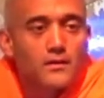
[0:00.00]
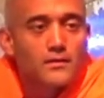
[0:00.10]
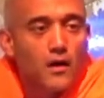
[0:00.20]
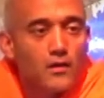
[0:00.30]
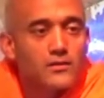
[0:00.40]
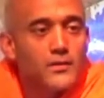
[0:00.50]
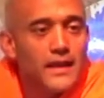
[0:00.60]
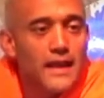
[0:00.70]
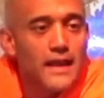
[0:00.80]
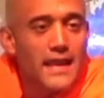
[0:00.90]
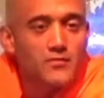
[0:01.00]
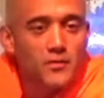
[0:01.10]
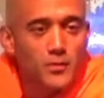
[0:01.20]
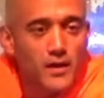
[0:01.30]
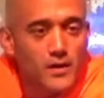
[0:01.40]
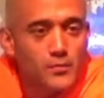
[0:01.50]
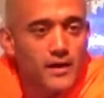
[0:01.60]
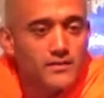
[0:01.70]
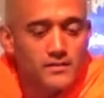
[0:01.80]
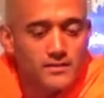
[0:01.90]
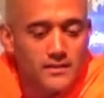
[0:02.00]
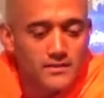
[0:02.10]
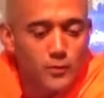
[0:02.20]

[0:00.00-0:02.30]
The ultimate aim of our prayer practice is